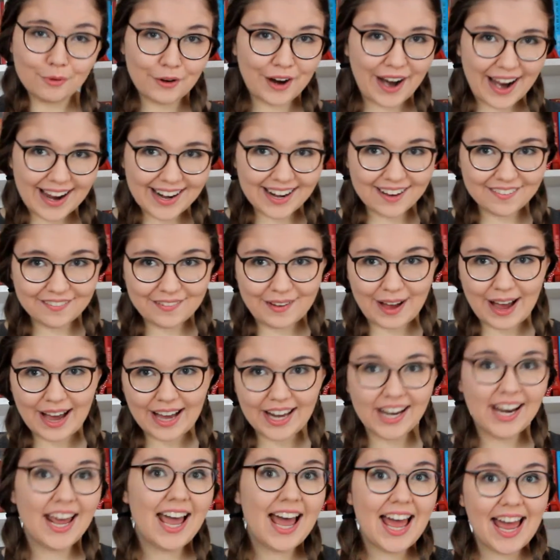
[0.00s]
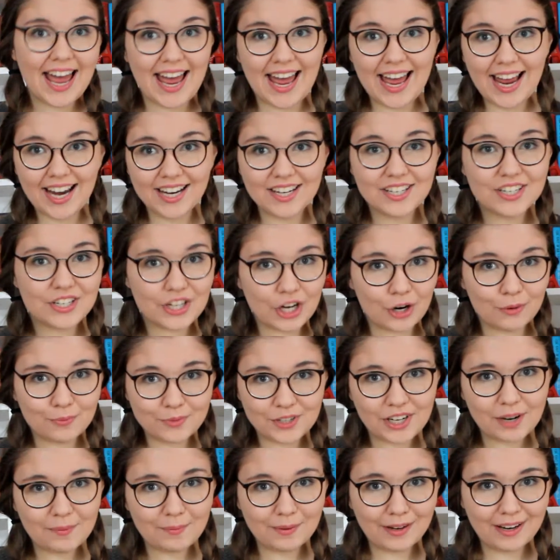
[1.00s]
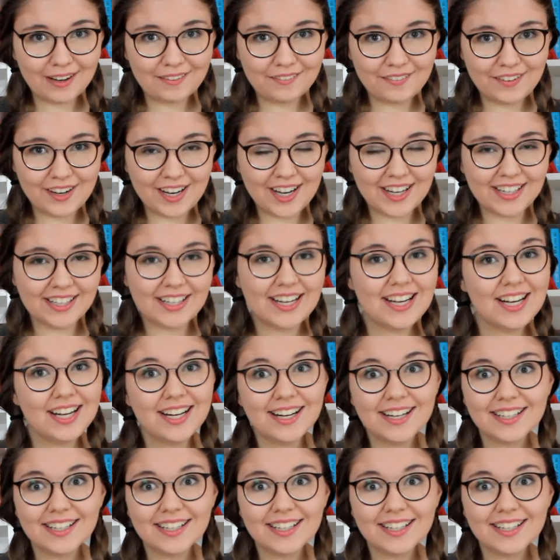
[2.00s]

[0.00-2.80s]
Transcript: PrideAthon and TomeTopple-athon.